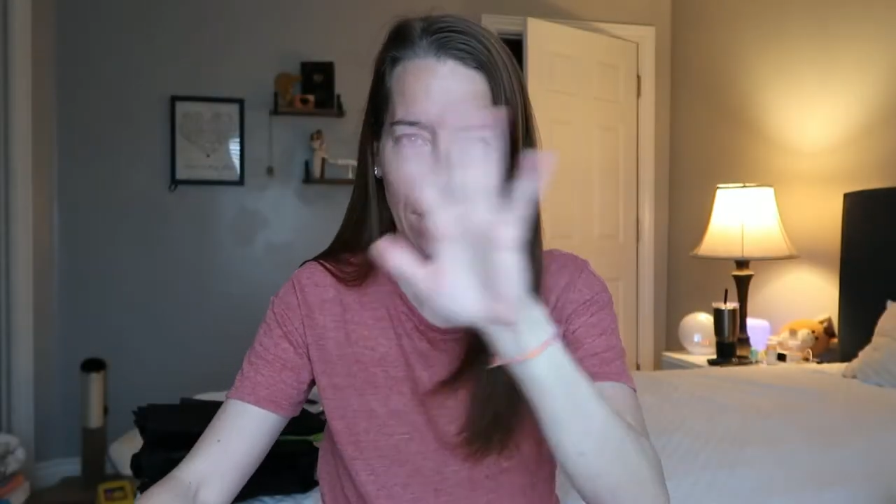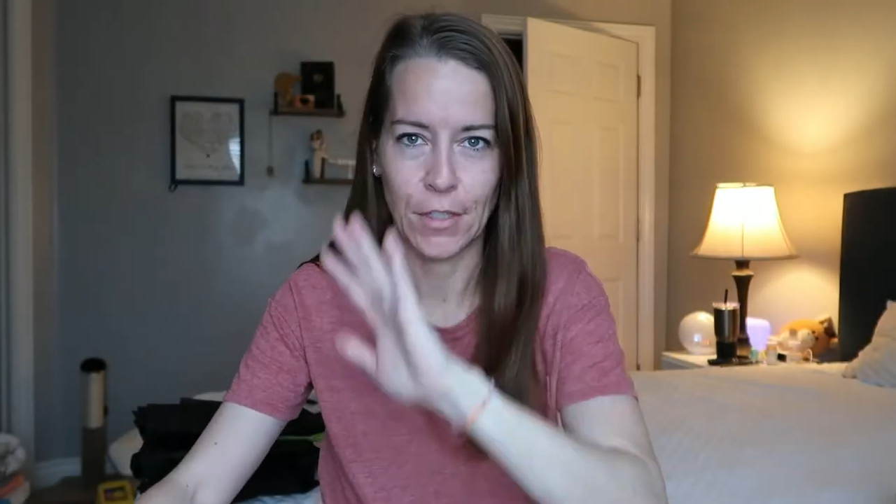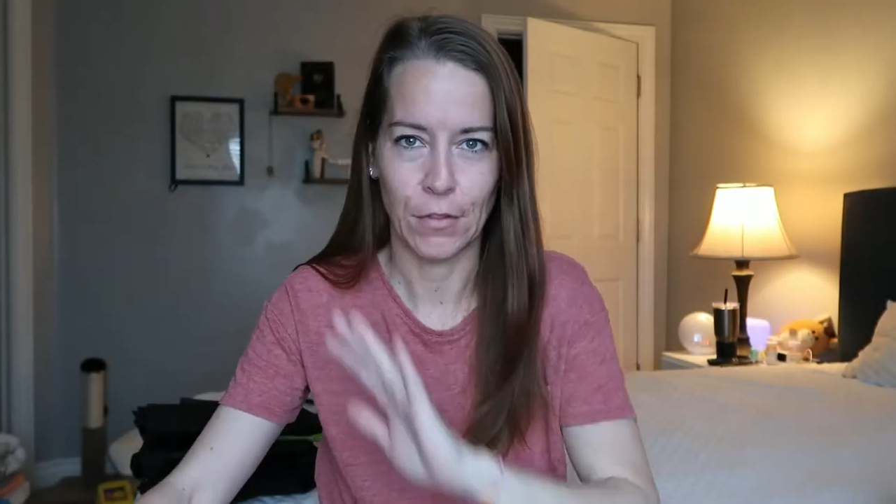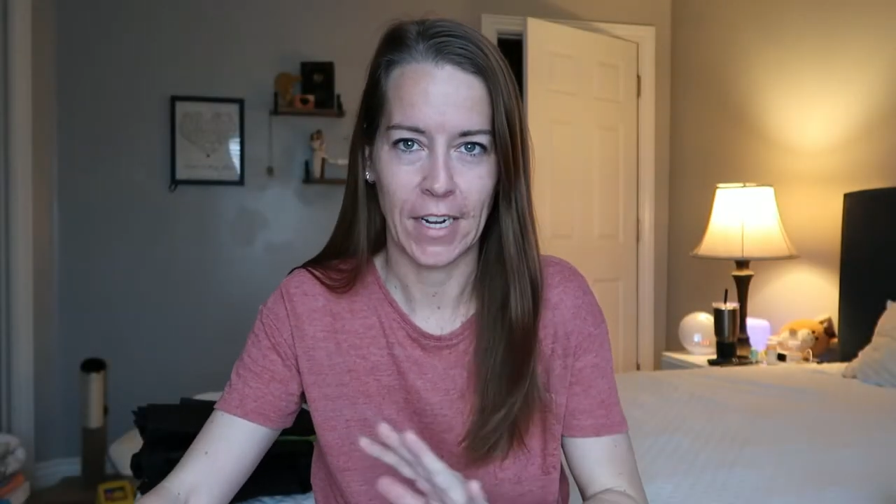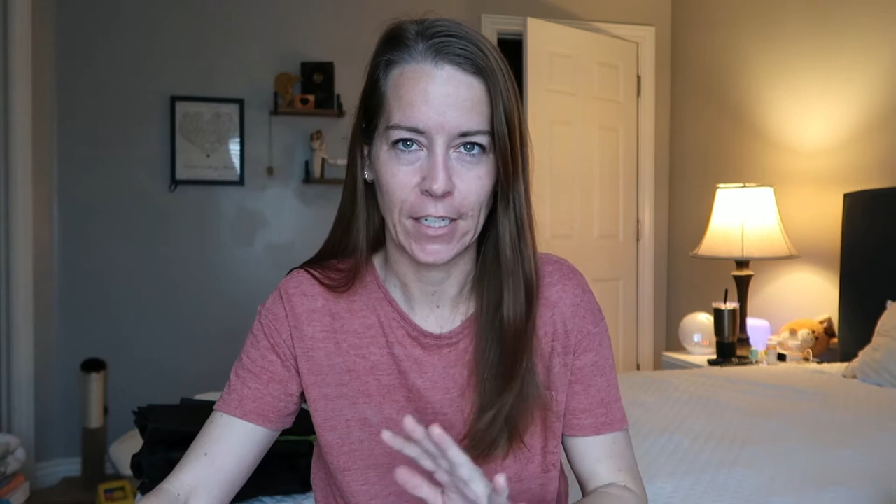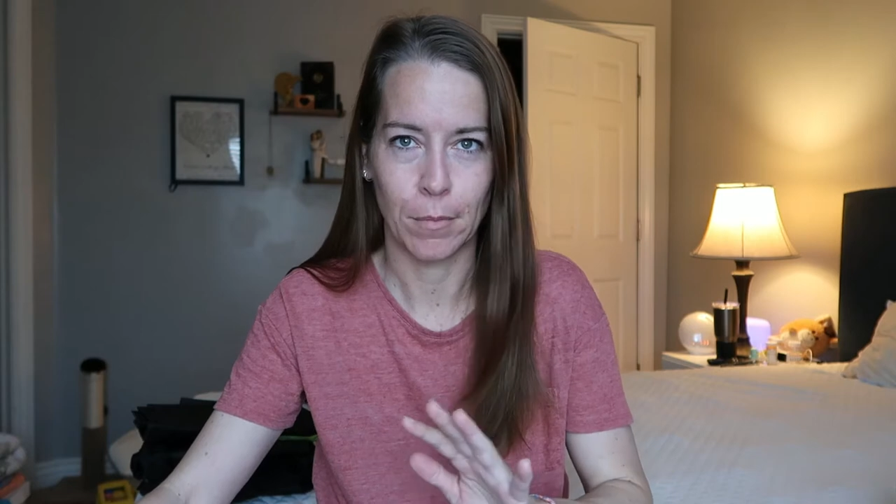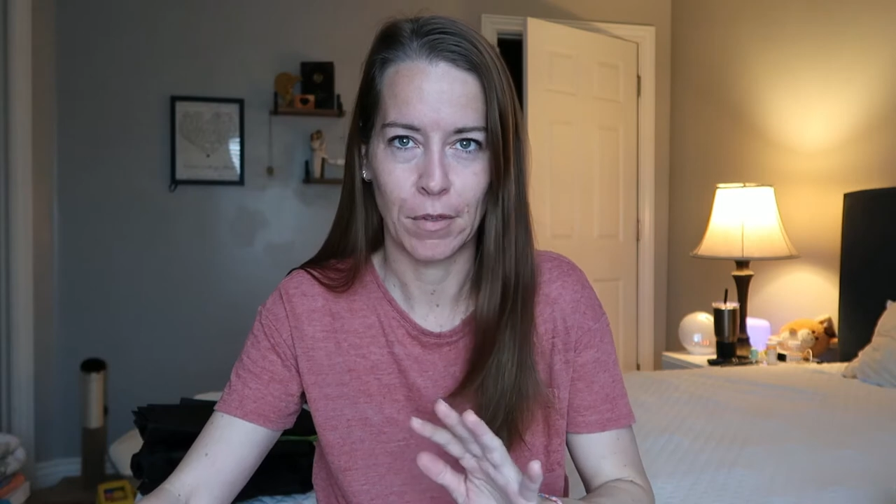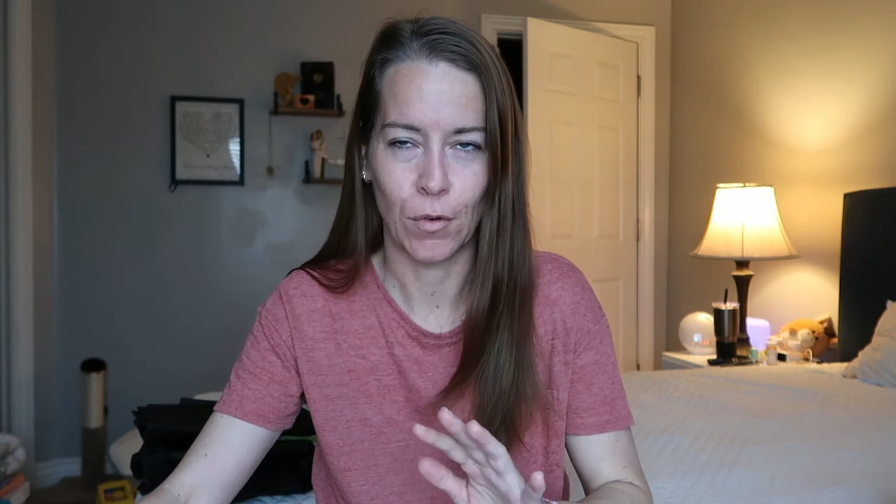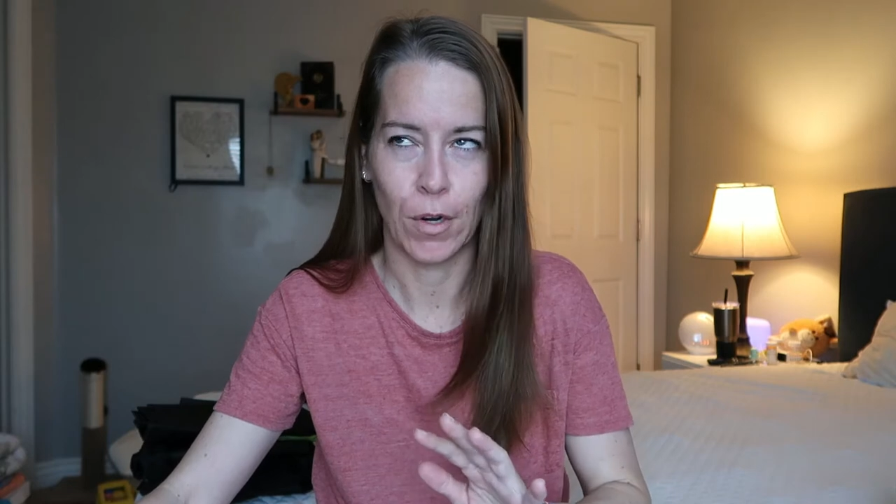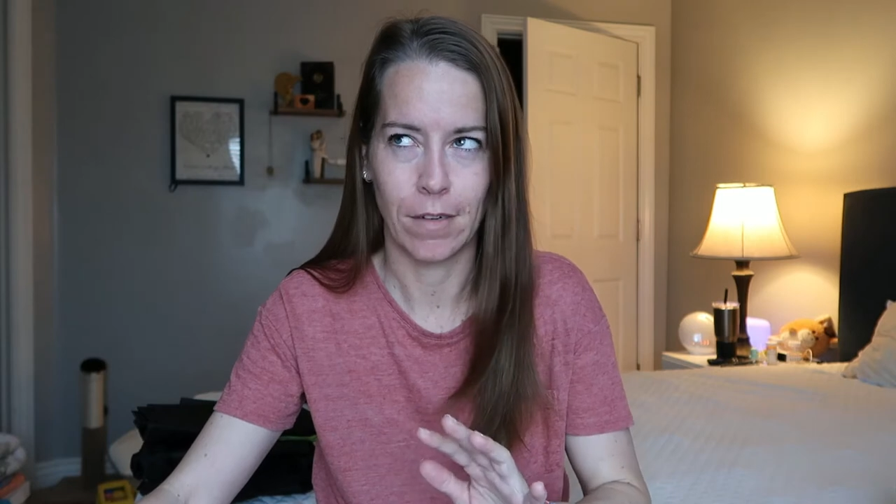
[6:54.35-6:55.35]
a viewfinder
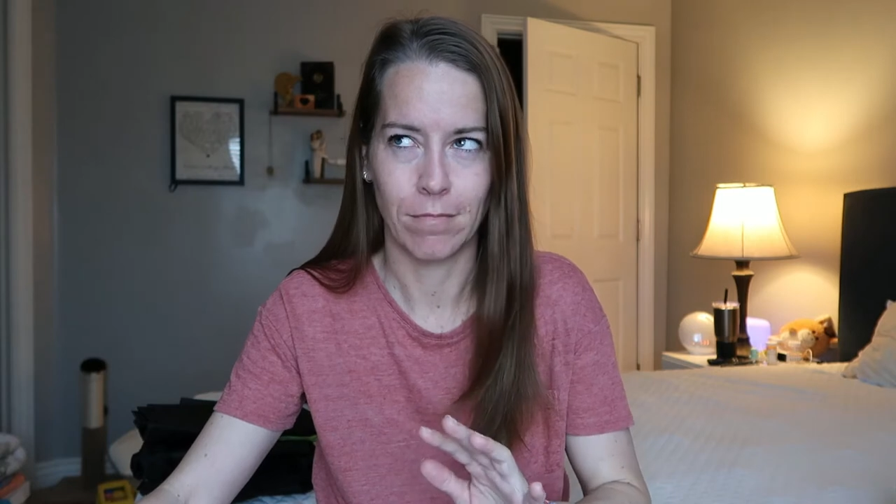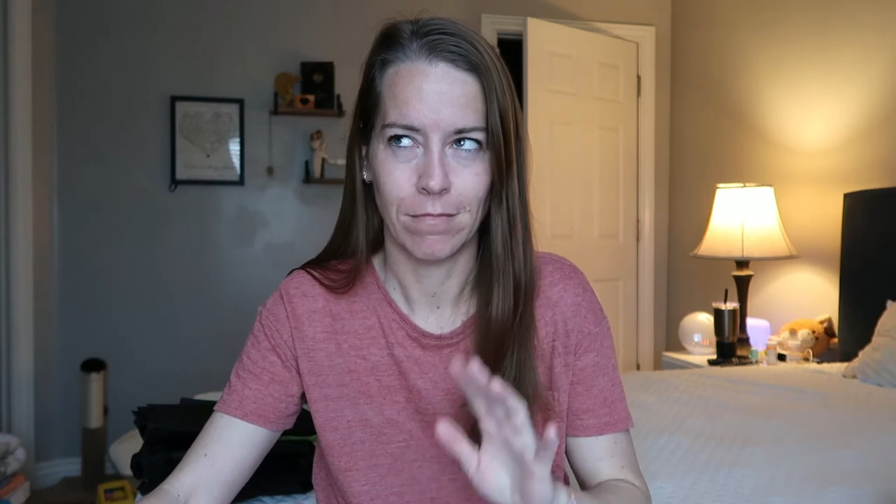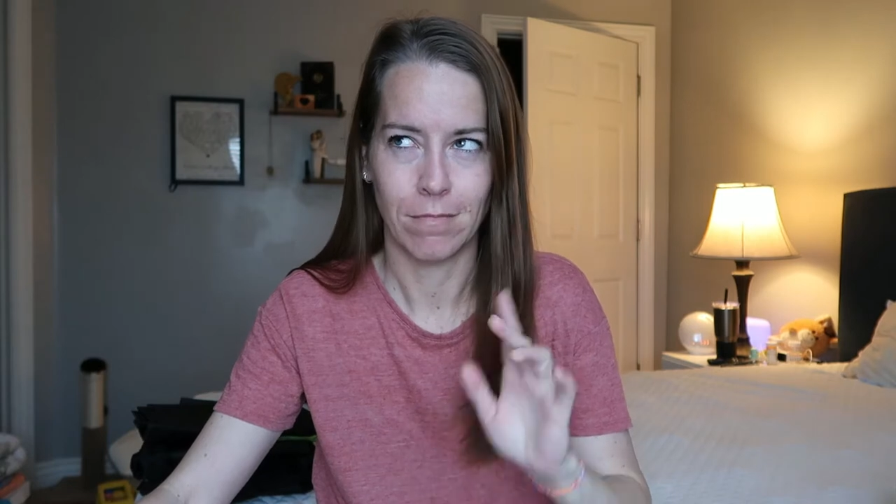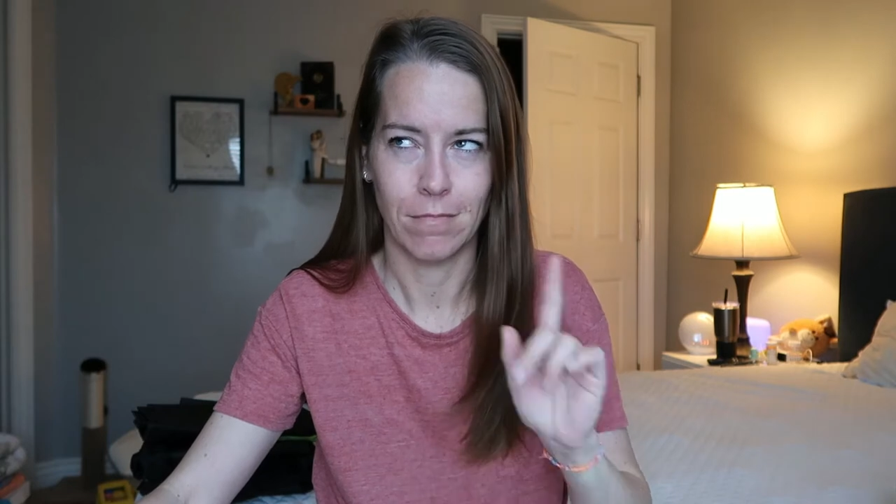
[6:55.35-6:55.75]
before.